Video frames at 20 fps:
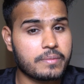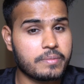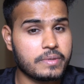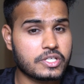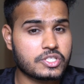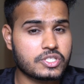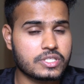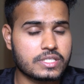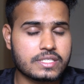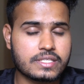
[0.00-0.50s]

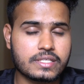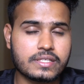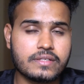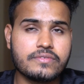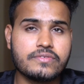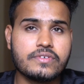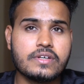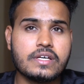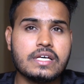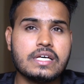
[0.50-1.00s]
application
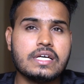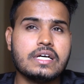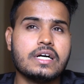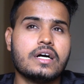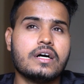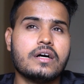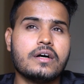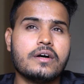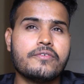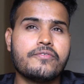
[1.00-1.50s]
itself.
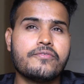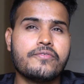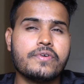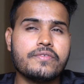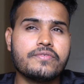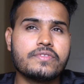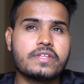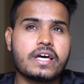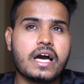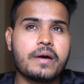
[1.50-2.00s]

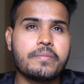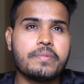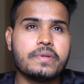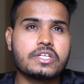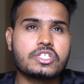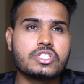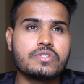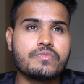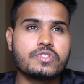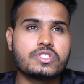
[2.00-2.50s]
Fifth
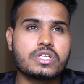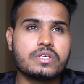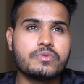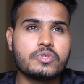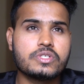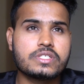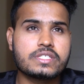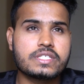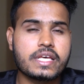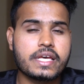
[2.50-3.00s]
application, which I
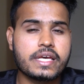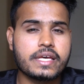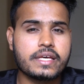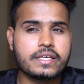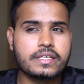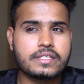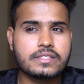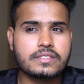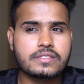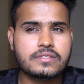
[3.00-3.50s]
would say
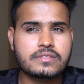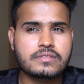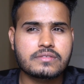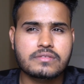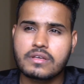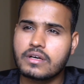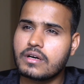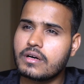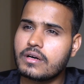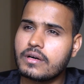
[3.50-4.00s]
is